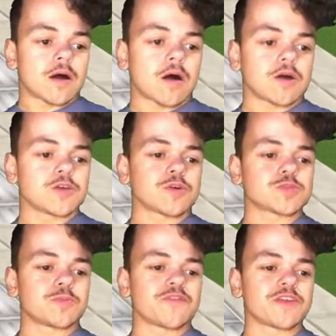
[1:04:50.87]
oh, you watch
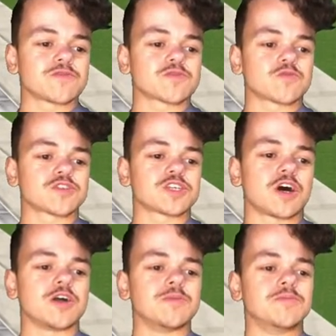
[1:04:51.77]
my videos all the
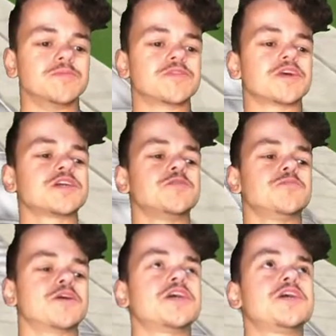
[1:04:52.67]
time. Thank you,
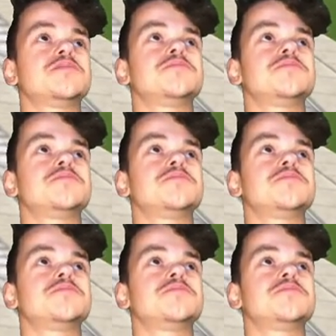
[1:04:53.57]
buddy.